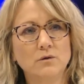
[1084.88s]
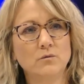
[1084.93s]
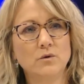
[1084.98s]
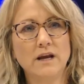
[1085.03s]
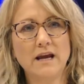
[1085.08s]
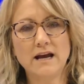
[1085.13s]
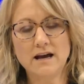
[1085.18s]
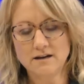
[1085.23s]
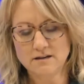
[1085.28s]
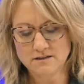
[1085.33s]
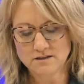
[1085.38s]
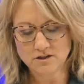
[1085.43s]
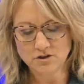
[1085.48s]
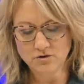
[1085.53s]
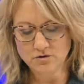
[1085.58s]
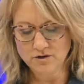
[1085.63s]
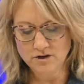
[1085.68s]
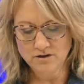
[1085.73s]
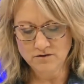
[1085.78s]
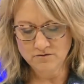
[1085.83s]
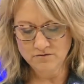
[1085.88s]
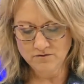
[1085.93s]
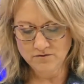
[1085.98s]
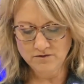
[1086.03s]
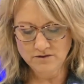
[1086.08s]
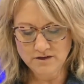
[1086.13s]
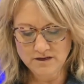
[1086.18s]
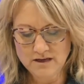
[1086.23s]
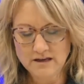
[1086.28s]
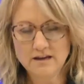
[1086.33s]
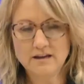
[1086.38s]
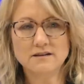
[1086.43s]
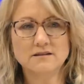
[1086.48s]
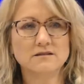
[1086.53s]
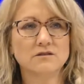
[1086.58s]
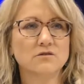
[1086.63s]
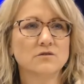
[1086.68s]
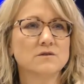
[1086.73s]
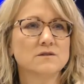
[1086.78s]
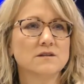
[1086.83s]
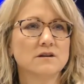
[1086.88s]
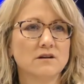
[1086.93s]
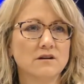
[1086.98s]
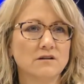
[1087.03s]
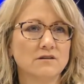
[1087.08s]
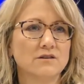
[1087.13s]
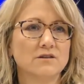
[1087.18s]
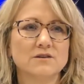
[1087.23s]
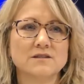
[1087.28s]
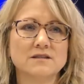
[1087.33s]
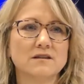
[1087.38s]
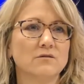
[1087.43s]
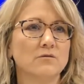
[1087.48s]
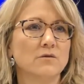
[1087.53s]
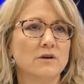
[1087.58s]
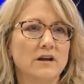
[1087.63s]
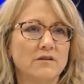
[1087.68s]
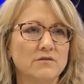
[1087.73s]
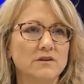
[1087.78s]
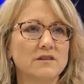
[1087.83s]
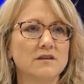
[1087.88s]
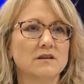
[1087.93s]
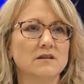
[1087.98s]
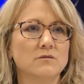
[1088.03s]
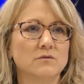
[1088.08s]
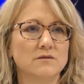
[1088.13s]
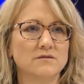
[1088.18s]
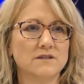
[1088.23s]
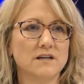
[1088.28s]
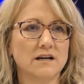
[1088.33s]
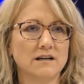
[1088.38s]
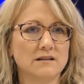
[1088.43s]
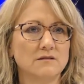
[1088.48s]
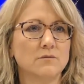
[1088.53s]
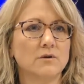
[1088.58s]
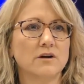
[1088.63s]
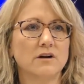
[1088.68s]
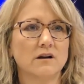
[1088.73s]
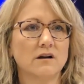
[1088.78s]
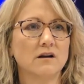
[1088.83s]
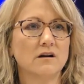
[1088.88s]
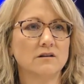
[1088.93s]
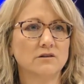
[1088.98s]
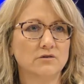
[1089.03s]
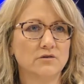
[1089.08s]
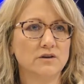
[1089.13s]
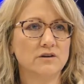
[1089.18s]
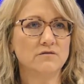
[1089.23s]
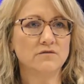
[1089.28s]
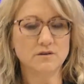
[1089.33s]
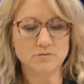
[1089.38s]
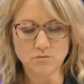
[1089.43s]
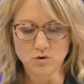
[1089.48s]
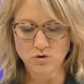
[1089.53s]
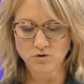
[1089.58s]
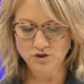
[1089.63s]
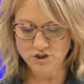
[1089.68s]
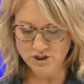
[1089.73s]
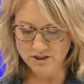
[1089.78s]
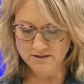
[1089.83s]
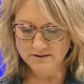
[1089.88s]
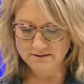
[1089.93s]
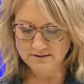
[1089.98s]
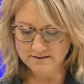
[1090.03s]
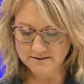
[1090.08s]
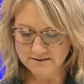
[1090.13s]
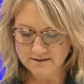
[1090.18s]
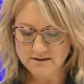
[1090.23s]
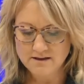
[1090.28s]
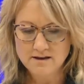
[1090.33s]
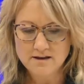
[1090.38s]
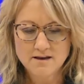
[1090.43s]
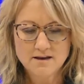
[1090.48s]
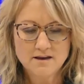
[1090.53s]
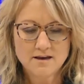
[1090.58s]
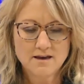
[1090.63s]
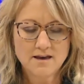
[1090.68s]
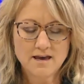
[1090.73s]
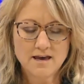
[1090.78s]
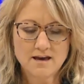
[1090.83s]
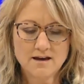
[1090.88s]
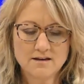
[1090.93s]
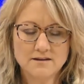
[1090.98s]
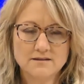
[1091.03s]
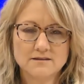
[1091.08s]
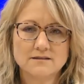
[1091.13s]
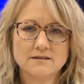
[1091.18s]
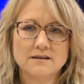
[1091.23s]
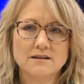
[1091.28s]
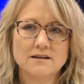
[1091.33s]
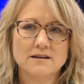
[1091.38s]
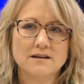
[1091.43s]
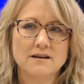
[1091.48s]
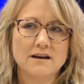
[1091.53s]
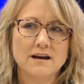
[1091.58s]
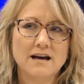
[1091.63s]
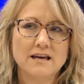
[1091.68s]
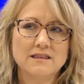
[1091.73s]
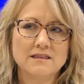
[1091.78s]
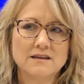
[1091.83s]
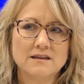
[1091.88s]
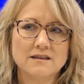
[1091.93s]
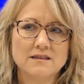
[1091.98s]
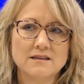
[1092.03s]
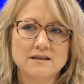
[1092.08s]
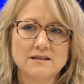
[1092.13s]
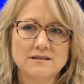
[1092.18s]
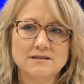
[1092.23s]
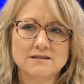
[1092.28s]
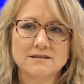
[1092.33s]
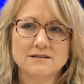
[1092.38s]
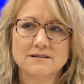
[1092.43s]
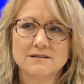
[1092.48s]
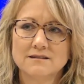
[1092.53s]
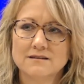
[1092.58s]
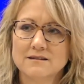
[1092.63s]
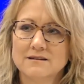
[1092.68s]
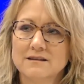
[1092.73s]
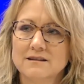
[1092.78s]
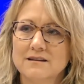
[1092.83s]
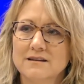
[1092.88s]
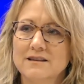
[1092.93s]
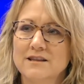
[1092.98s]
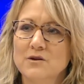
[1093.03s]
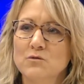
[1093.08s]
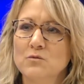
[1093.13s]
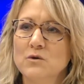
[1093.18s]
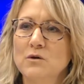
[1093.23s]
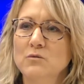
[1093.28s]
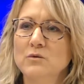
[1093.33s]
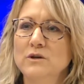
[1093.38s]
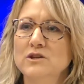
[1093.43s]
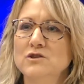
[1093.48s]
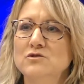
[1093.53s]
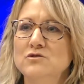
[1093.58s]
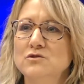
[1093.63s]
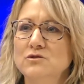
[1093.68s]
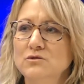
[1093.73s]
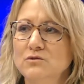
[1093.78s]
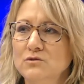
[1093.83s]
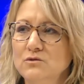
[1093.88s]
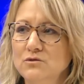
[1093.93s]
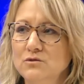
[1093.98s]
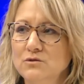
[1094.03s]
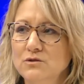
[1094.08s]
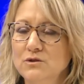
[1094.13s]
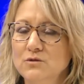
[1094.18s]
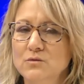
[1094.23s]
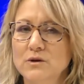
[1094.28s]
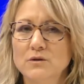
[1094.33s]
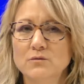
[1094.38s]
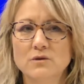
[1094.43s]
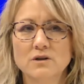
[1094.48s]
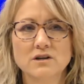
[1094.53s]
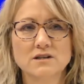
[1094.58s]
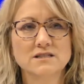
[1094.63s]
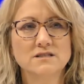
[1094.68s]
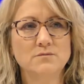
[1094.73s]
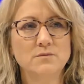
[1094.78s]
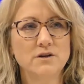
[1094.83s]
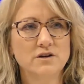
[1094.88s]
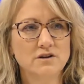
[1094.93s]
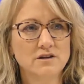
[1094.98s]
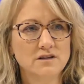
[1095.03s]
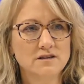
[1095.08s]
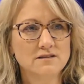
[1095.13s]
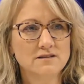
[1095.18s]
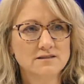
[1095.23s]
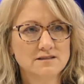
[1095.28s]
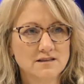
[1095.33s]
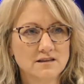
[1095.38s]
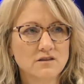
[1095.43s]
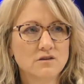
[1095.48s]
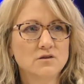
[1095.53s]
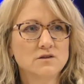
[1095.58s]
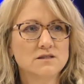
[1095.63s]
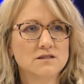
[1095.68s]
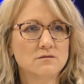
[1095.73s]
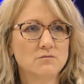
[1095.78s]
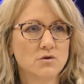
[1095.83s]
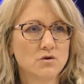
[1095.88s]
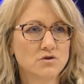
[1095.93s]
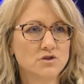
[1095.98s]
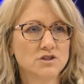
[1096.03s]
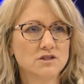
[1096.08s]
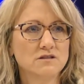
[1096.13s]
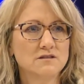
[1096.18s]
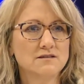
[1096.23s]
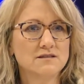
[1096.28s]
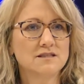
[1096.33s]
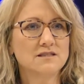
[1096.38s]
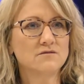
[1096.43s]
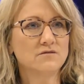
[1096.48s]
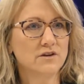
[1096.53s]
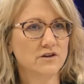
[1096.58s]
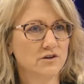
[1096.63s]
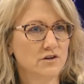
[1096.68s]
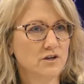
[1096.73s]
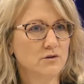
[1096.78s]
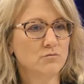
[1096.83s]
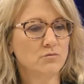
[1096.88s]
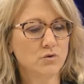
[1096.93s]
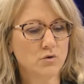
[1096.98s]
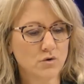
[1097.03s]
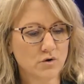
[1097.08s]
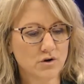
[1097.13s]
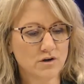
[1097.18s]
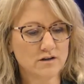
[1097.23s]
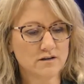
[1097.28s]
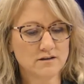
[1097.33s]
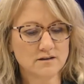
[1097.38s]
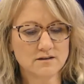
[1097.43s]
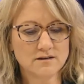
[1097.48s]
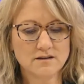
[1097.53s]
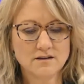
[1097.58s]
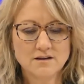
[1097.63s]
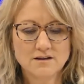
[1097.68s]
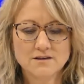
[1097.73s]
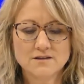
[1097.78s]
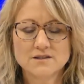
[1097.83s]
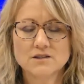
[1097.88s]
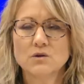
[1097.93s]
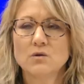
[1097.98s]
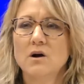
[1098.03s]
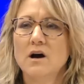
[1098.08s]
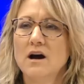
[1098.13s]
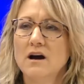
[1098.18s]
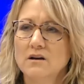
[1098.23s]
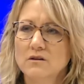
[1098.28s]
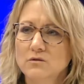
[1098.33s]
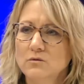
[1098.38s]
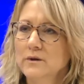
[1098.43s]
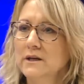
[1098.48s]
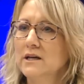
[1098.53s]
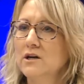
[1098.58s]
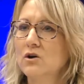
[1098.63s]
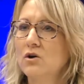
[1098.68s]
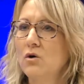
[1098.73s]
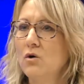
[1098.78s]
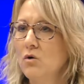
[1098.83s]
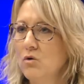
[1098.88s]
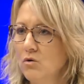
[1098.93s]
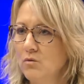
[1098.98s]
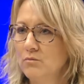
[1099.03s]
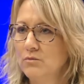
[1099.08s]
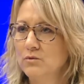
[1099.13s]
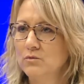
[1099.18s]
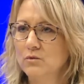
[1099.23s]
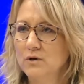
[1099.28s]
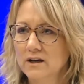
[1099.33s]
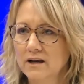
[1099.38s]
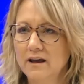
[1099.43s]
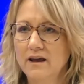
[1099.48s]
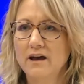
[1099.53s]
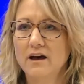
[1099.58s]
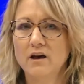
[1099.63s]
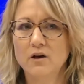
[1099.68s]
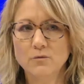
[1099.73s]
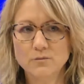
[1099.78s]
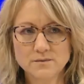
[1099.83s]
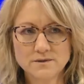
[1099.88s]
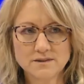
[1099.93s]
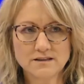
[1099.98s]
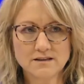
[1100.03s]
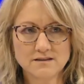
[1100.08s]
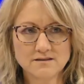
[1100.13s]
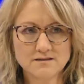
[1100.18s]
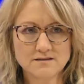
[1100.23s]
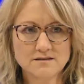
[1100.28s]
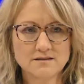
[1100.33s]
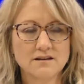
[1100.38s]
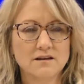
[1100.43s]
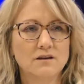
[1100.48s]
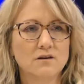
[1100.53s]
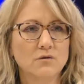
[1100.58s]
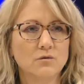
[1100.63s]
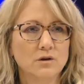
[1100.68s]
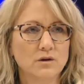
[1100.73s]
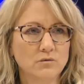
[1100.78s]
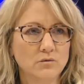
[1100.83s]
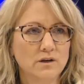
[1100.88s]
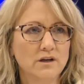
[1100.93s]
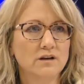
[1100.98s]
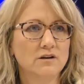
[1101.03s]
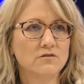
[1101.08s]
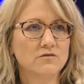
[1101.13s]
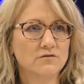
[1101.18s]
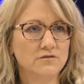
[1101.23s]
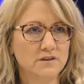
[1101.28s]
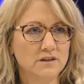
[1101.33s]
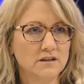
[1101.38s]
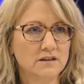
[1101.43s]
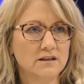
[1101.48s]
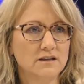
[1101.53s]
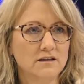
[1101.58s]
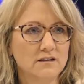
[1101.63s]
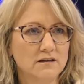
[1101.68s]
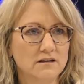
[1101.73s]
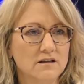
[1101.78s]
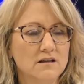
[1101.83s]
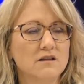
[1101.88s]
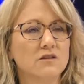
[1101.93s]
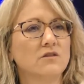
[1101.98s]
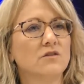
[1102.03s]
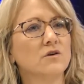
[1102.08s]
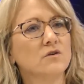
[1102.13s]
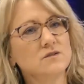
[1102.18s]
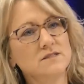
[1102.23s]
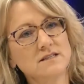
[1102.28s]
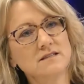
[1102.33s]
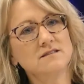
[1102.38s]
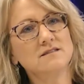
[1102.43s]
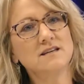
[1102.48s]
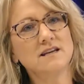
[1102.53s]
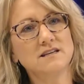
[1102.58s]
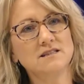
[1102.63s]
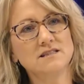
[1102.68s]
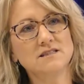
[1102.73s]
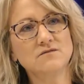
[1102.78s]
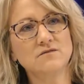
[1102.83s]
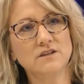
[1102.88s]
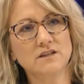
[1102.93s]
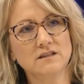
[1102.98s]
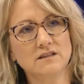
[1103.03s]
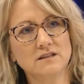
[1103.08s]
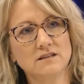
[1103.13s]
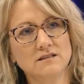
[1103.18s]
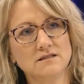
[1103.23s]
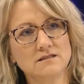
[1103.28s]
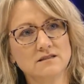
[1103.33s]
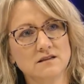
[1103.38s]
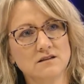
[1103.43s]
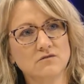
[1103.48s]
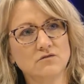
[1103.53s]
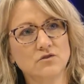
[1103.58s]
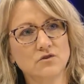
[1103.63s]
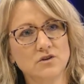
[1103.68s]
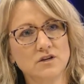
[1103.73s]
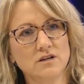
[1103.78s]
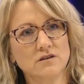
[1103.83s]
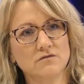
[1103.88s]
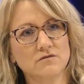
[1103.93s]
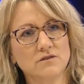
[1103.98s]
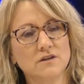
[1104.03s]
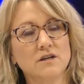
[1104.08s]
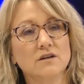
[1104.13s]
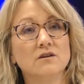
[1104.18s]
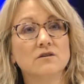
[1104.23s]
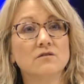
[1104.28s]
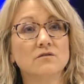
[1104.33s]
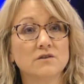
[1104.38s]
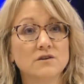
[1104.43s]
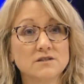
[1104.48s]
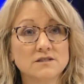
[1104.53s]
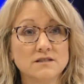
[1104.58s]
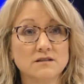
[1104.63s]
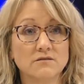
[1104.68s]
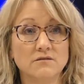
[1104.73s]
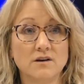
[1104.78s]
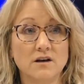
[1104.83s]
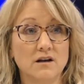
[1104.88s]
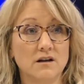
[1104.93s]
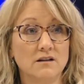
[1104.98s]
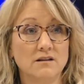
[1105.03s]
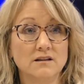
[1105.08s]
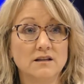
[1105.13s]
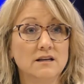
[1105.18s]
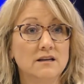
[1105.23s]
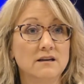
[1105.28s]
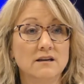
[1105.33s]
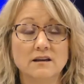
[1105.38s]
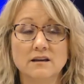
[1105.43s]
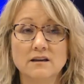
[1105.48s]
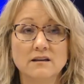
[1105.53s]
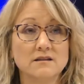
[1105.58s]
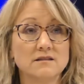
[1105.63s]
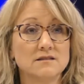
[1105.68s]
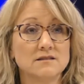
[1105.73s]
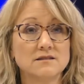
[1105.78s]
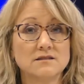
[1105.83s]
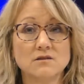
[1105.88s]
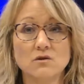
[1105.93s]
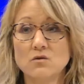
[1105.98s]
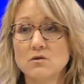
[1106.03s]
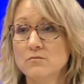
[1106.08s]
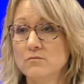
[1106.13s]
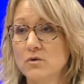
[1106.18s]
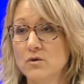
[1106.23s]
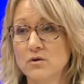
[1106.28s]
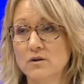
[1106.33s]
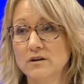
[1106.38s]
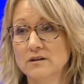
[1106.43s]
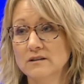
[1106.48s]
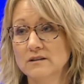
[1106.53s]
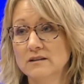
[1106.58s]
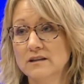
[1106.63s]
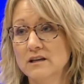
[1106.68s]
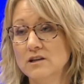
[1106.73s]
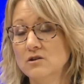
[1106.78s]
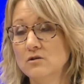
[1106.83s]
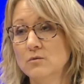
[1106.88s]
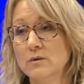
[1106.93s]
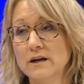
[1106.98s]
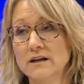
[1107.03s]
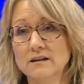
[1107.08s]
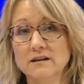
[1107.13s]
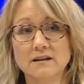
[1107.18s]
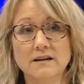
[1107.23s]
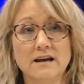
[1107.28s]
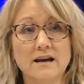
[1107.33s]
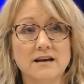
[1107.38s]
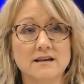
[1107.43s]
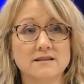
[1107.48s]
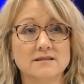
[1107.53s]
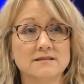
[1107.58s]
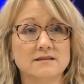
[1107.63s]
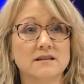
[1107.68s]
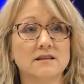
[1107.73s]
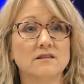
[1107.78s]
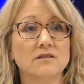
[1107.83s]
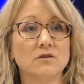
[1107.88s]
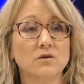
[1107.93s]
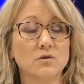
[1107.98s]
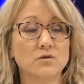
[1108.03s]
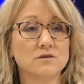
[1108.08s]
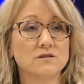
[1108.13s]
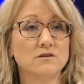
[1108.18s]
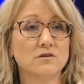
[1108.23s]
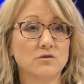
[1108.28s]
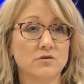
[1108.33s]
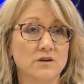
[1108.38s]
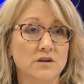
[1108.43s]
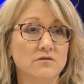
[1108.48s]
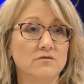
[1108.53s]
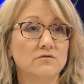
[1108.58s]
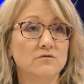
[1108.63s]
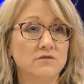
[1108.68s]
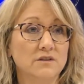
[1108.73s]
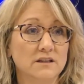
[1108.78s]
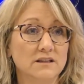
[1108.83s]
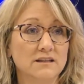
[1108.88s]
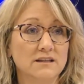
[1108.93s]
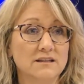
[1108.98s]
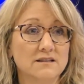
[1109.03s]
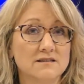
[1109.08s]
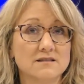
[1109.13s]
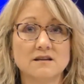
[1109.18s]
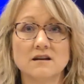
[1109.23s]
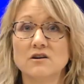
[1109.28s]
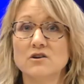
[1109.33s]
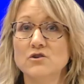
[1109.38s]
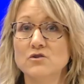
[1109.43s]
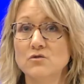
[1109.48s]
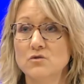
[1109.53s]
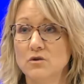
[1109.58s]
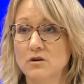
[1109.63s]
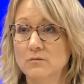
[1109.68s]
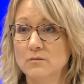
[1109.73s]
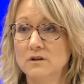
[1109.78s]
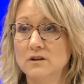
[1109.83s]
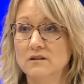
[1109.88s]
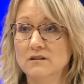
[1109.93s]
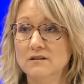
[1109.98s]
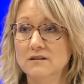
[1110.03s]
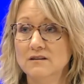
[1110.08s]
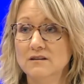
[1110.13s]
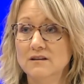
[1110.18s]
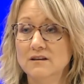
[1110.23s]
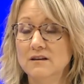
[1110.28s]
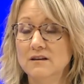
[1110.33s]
react to grief, and those are everything that we've talked about are called grief emotions. And I think that what we do when we're experiencing those emotions is very important. So how do we cope? What helps us when we are feeling those intense feelings of grief? First of all, it is so important that you recognize that those grief feelings are normal